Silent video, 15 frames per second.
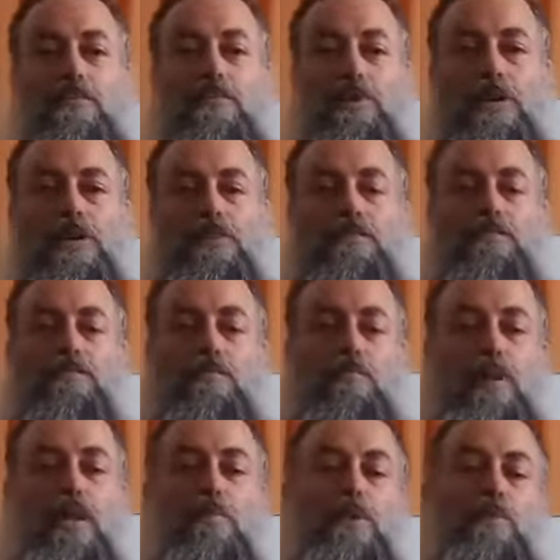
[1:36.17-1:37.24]
weeks, the
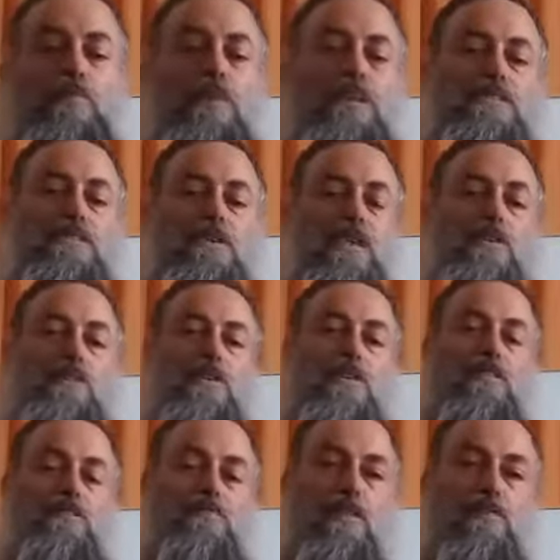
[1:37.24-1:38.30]
Ben-Hametzarim, and
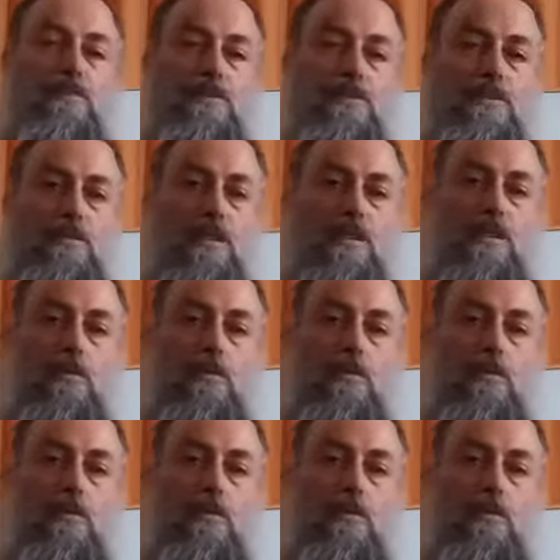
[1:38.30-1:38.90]
then 7